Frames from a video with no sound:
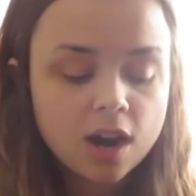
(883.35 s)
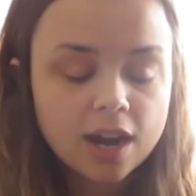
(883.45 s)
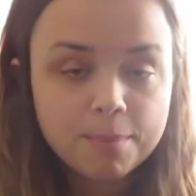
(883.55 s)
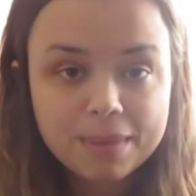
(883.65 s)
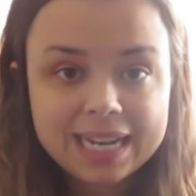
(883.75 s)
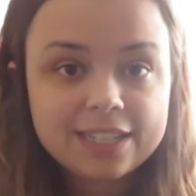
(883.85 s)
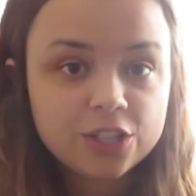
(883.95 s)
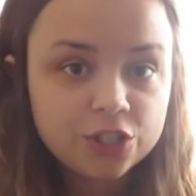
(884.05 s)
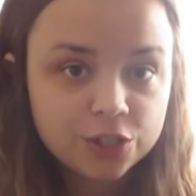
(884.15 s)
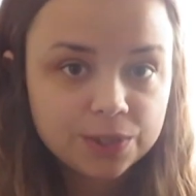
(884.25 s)
are mini
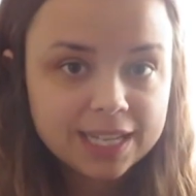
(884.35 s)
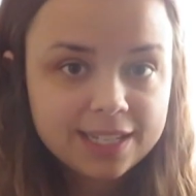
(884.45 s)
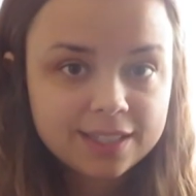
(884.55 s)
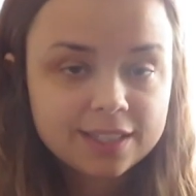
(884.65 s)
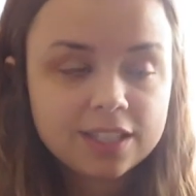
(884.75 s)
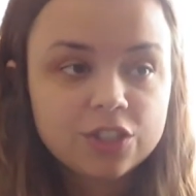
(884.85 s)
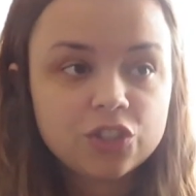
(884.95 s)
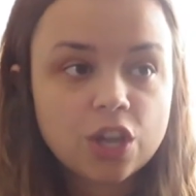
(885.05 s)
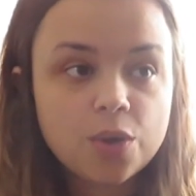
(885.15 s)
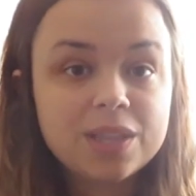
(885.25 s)
to-do lists.
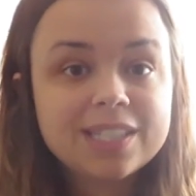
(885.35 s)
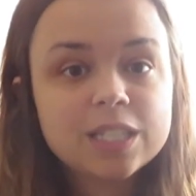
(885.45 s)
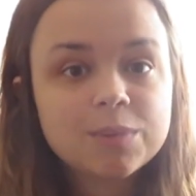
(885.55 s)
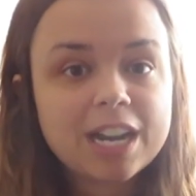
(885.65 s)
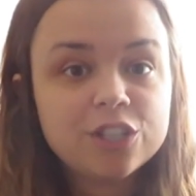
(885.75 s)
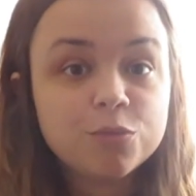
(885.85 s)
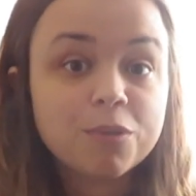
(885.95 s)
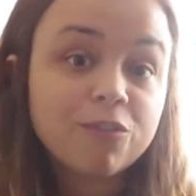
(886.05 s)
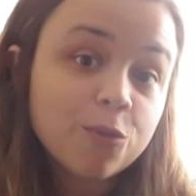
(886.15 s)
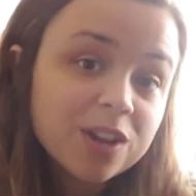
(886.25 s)
So this is what I do
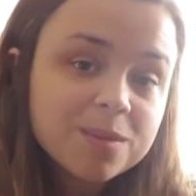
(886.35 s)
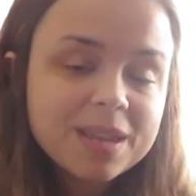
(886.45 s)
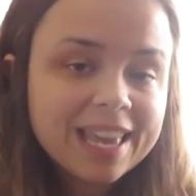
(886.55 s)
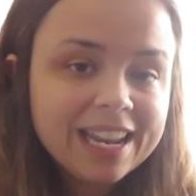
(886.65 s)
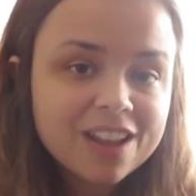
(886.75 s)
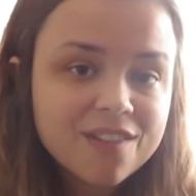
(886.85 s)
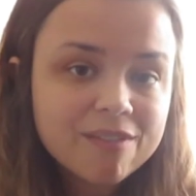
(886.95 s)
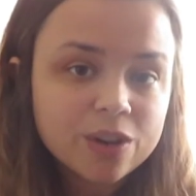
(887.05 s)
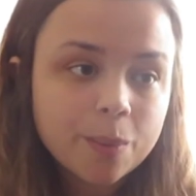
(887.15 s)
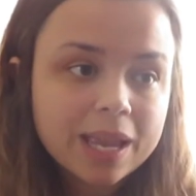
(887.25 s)
before the beginning of
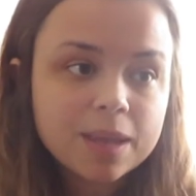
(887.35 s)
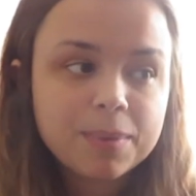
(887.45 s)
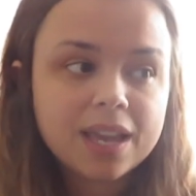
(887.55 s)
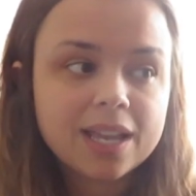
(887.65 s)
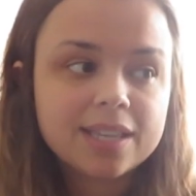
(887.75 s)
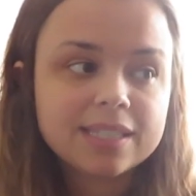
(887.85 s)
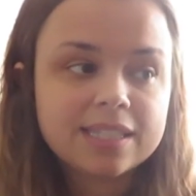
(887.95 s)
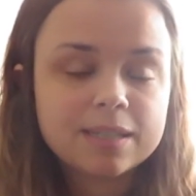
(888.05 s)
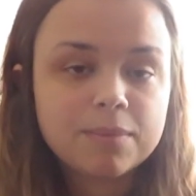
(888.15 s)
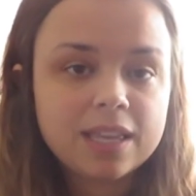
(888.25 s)
every week because
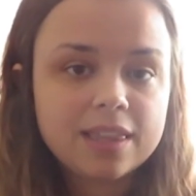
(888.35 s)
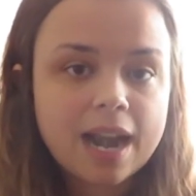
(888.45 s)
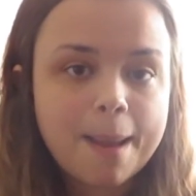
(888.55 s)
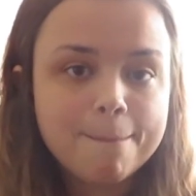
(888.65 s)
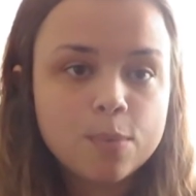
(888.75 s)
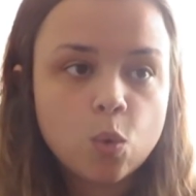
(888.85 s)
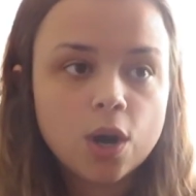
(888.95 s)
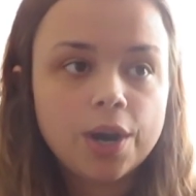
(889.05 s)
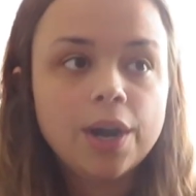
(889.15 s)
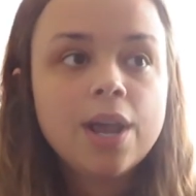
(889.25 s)
it's something that I'm
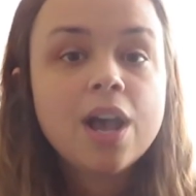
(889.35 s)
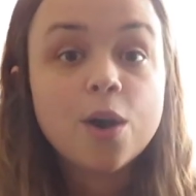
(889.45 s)
more